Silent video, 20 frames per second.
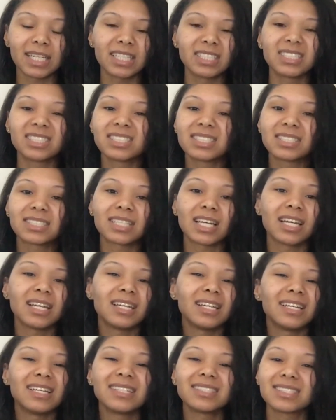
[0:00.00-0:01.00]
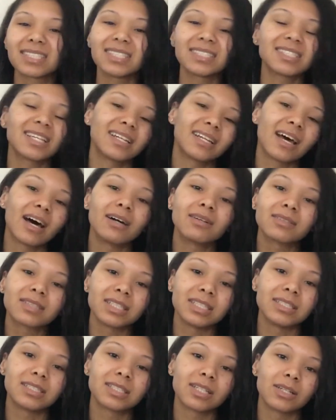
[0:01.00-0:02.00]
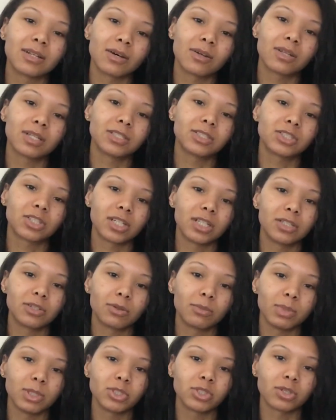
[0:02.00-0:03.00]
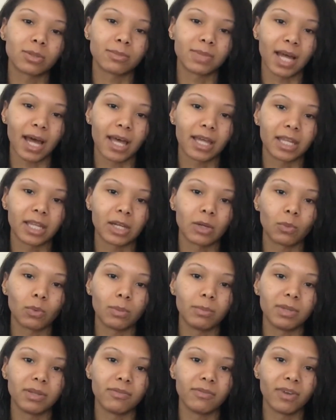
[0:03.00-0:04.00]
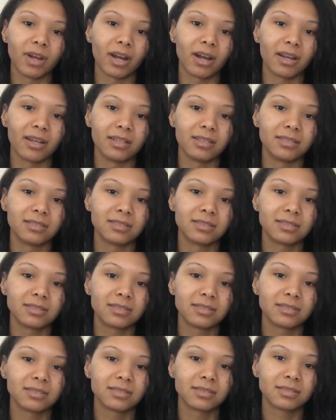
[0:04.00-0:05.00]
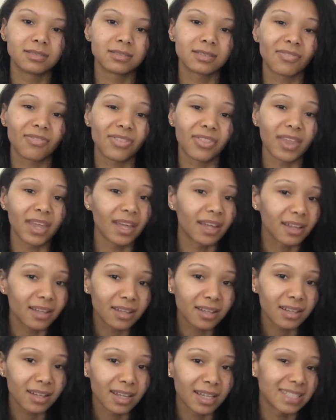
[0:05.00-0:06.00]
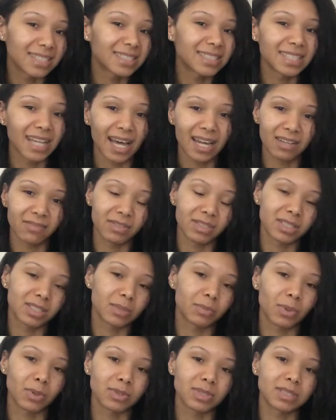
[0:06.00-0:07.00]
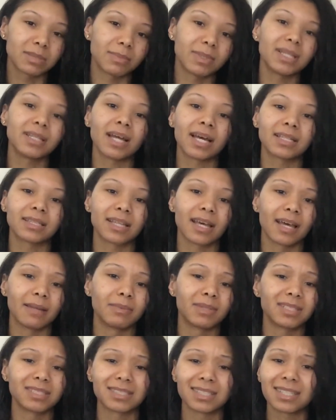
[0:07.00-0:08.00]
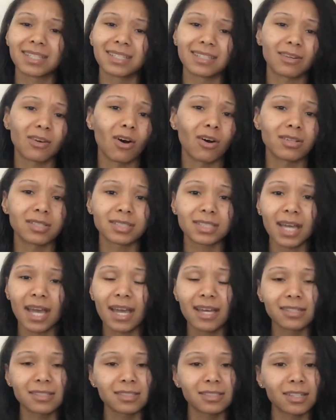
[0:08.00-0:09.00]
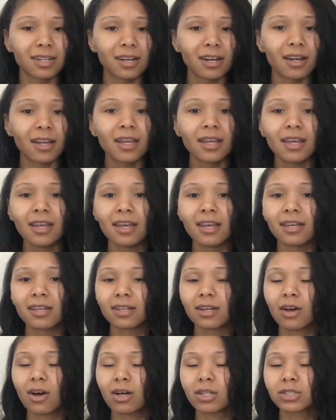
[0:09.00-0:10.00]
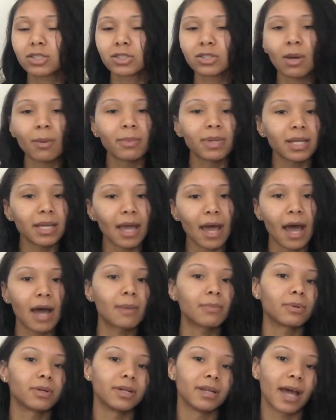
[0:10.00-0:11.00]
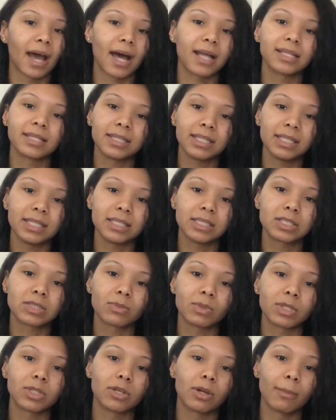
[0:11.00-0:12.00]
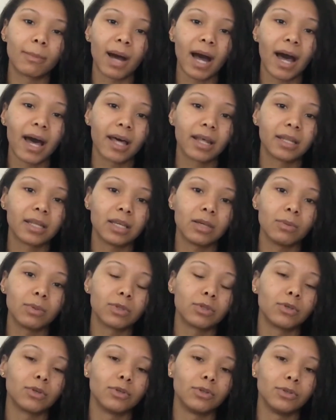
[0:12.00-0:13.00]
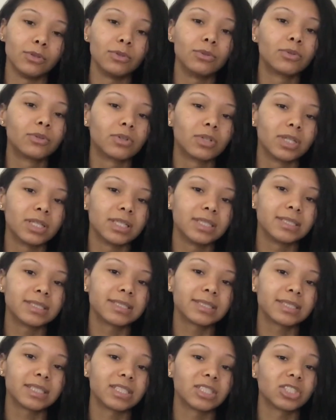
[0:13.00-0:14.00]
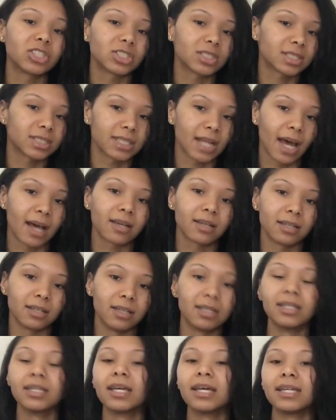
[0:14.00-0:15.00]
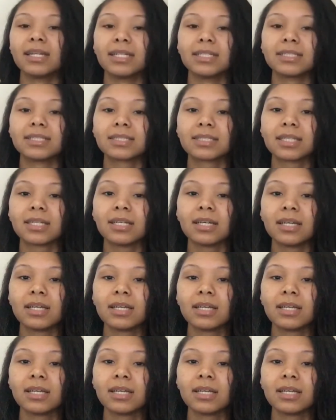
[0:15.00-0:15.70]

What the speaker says: it's unhealthy to know that your endometrium lining would be very thick, and it's not even supposed to be like that, because it can cause cancer. It could cause so many abnormalities with your body, with your uterus, and it's just not good. And it's